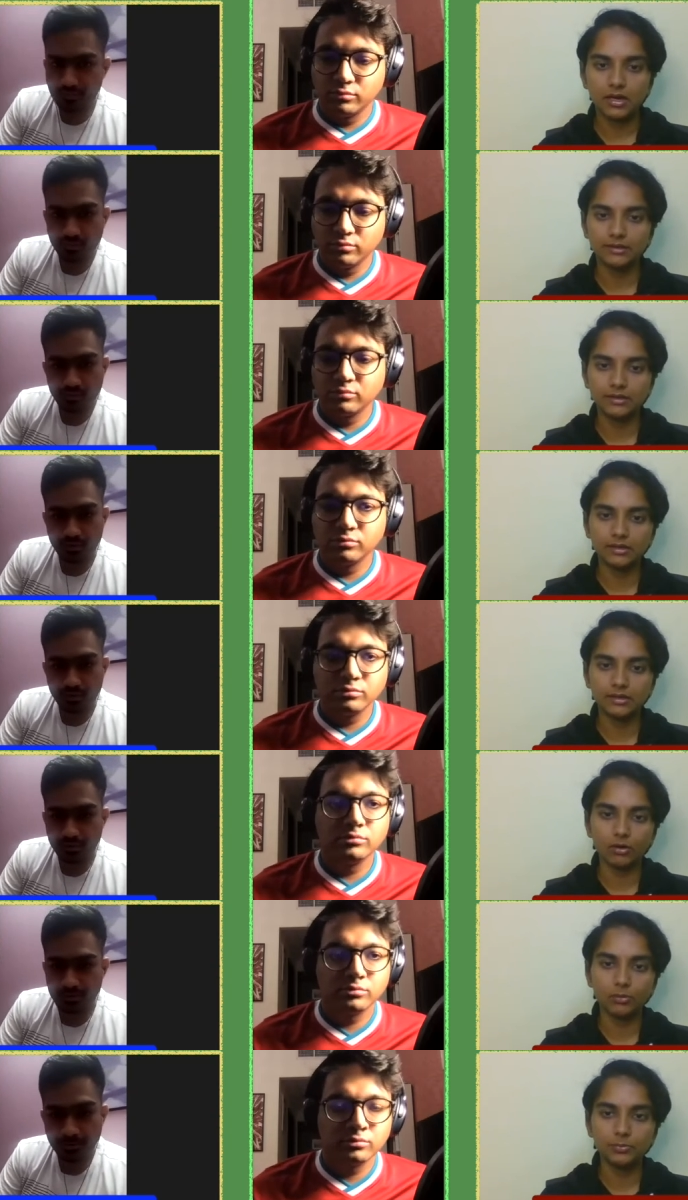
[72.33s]
Speaker 1: i think
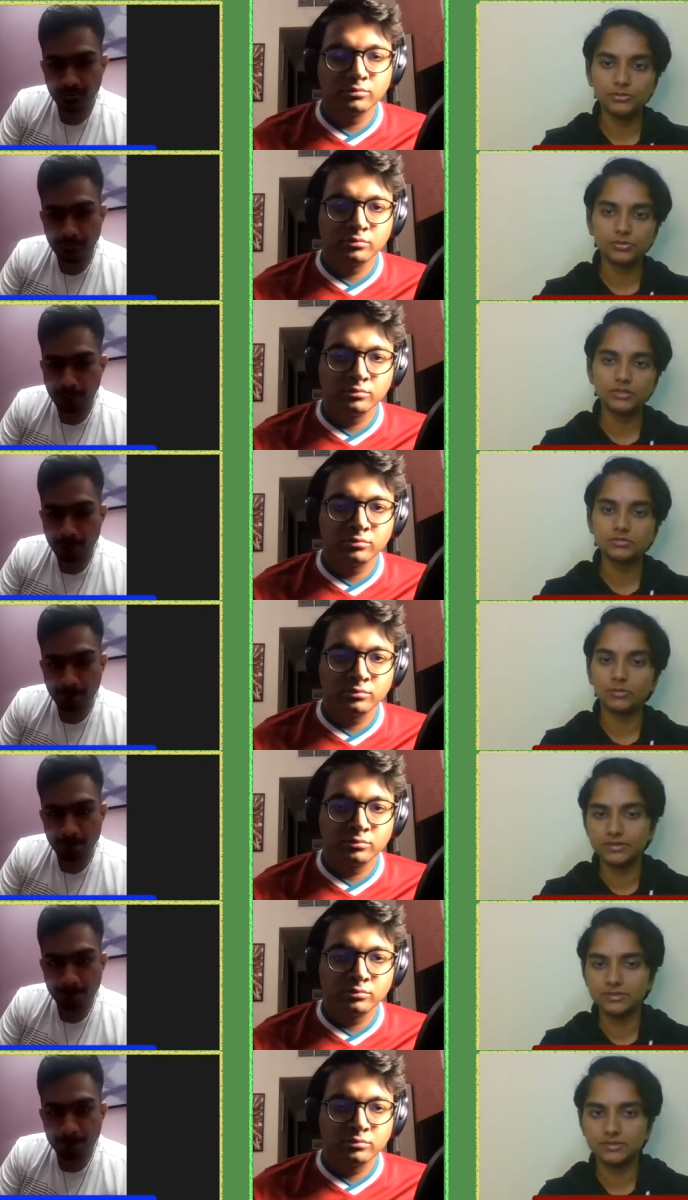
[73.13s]
opportunities
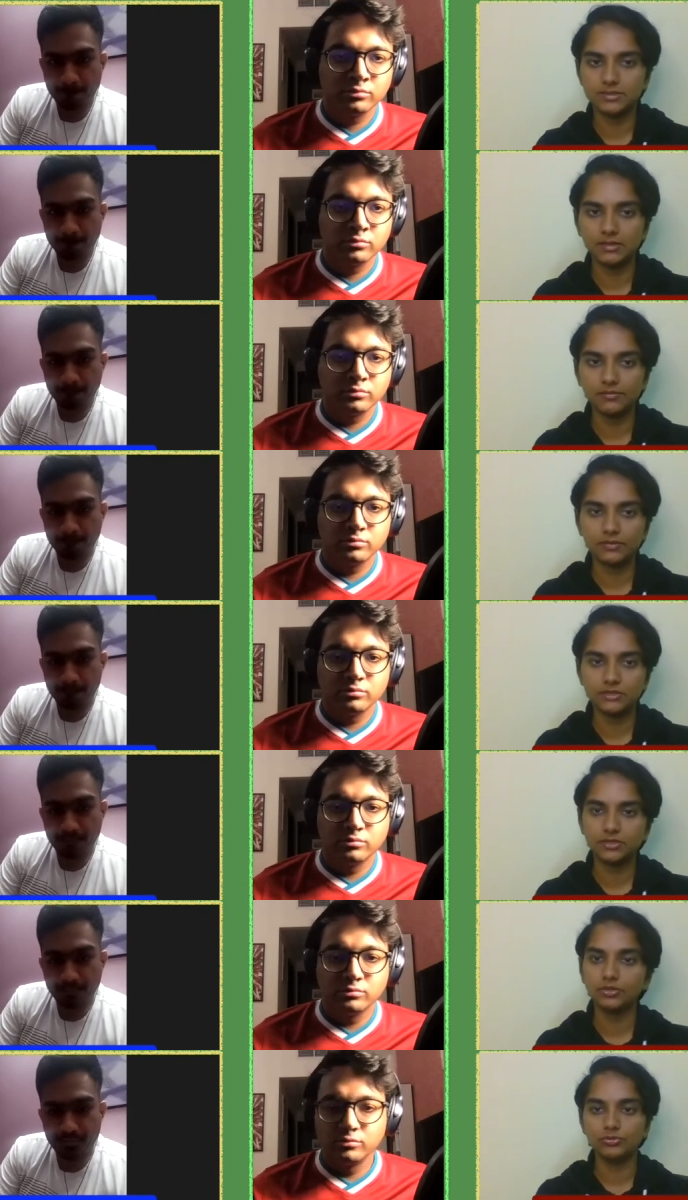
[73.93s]
wise itself it's a
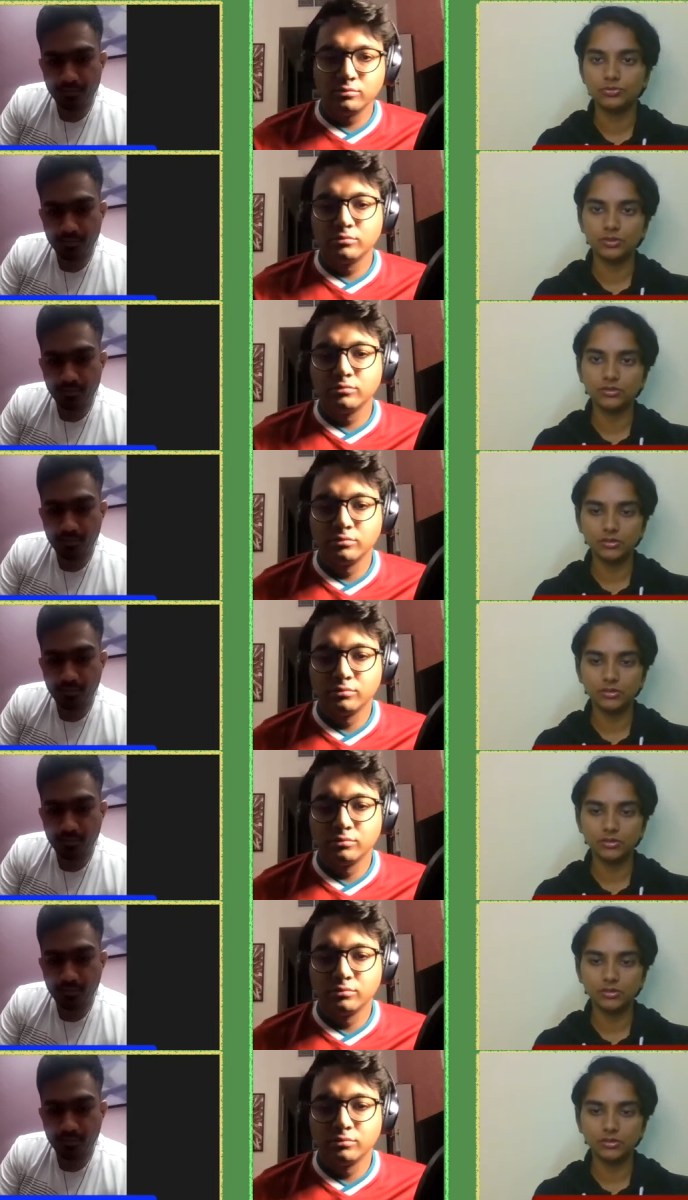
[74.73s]
huge win